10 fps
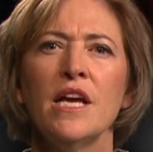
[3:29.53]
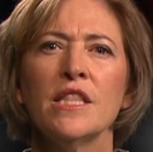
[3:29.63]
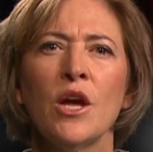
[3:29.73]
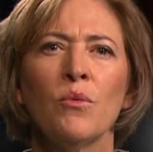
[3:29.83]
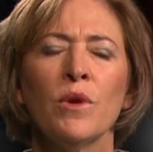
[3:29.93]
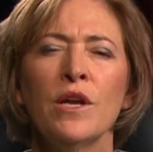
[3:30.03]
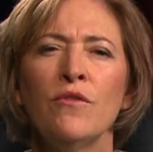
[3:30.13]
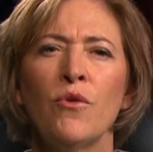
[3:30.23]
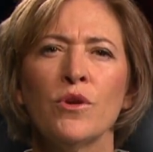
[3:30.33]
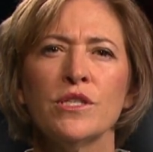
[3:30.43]
that
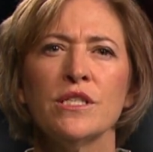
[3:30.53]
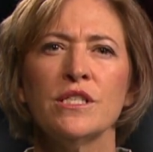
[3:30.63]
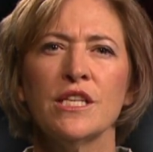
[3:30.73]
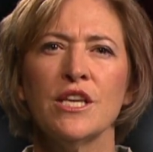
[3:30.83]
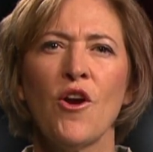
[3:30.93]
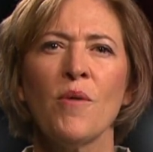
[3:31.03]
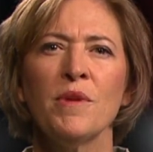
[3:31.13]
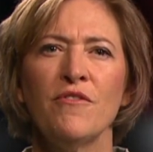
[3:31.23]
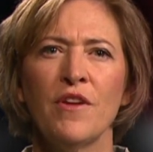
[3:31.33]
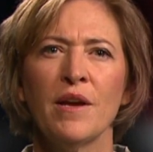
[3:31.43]
reinforces to the Army
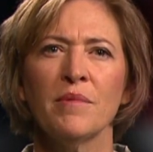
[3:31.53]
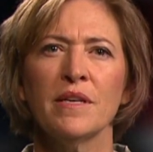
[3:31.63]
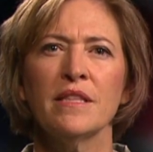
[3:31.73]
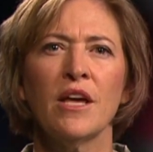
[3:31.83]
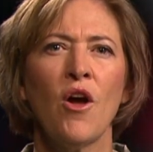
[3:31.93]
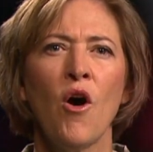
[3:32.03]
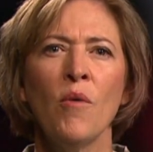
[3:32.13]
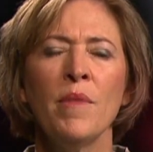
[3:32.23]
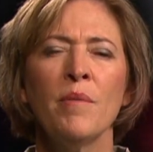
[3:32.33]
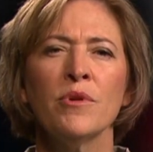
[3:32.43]
family that all
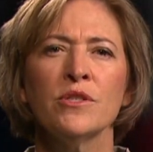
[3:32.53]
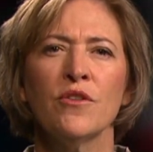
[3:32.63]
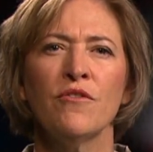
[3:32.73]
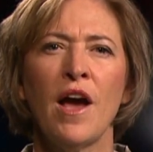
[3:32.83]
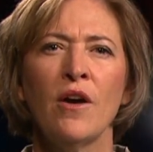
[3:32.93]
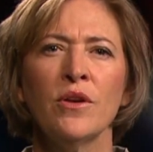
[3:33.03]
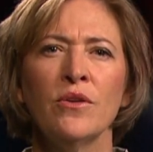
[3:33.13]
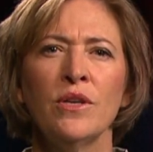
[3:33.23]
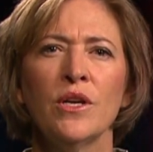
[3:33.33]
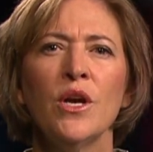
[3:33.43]
members are valued,